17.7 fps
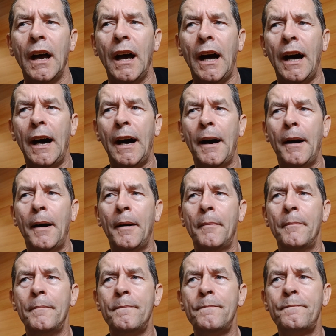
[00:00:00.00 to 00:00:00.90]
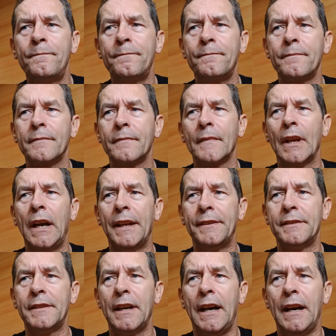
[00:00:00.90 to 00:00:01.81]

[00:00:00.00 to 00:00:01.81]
And